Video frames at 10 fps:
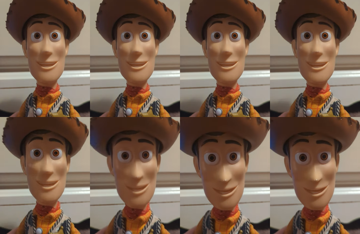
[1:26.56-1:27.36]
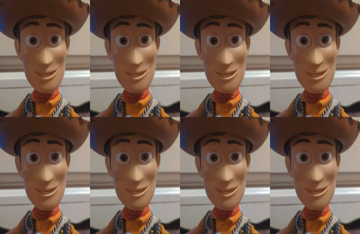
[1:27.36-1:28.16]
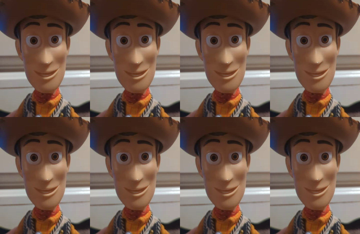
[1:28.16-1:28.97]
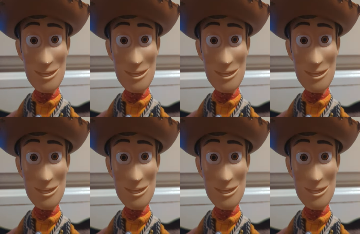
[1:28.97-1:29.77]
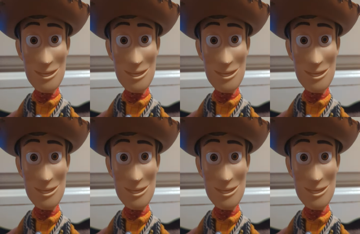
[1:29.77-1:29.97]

Nobody speaks.